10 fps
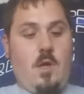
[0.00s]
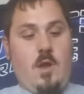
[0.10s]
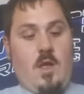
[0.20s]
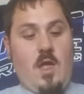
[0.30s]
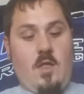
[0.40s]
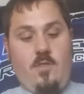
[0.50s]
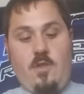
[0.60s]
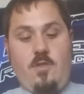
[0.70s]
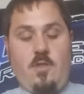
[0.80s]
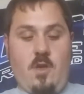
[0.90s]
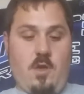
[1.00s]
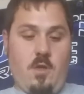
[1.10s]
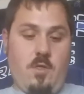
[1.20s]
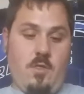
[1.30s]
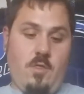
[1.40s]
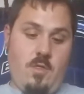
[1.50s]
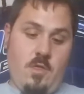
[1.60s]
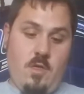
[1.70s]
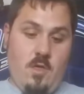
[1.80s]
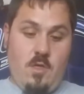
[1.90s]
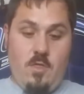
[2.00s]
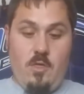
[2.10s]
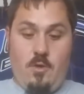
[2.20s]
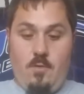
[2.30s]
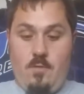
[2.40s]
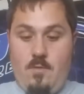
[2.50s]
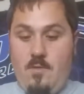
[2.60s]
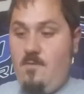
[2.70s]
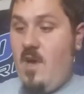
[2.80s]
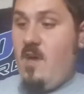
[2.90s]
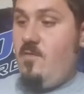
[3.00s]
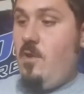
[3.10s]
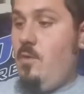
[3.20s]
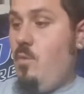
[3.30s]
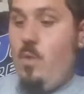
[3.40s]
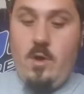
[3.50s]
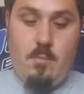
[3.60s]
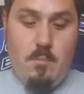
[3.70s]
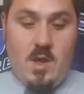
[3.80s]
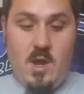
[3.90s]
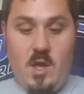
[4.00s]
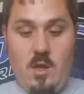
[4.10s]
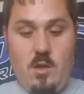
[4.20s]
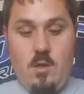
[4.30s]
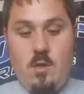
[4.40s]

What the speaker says: I got this little 521 mini